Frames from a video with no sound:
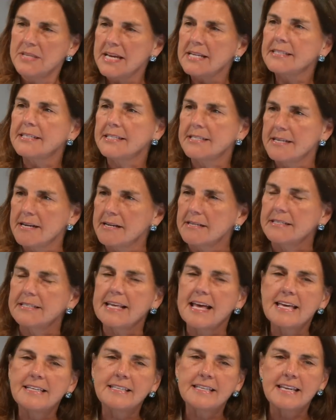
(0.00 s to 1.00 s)
yes, it
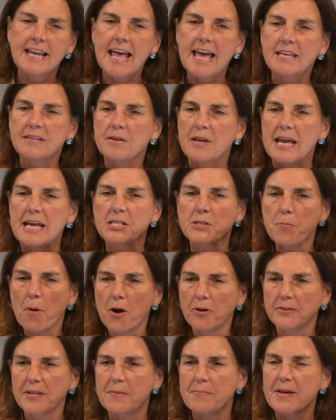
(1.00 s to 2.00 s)
does. And, and it's
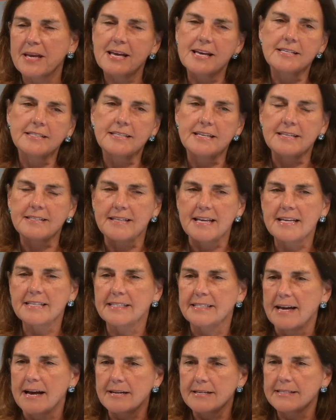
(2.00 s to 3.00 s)
partly because,
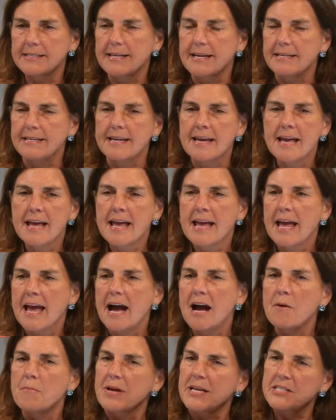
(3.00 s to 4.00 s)
as Donna said,
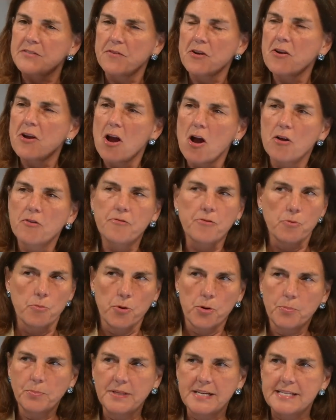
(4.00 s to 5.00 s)
um, it's very hard for
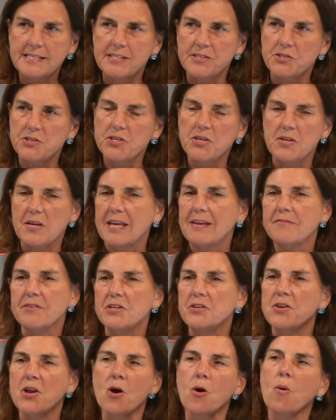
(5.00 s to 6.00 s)
workplaces to
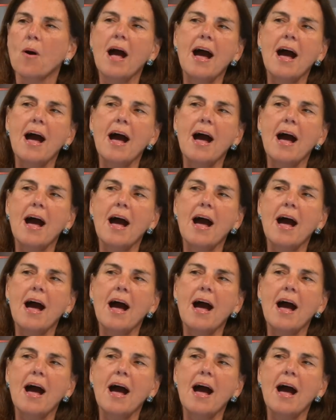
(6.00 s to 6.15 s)
even know